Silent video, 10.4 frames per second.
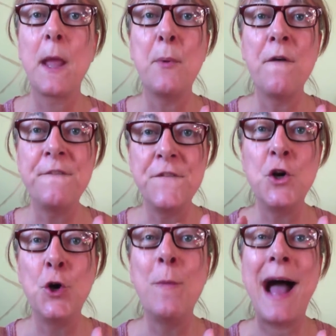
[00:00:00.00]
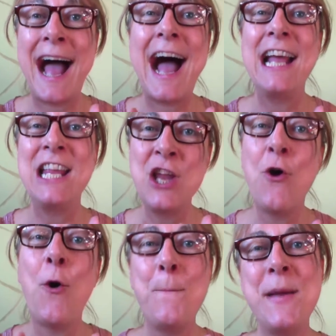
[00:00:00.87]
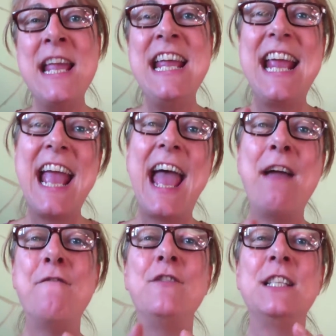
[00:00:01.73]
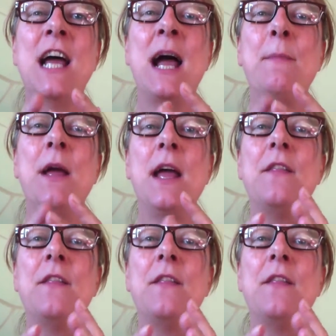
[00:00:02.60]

Perform at your peak every time.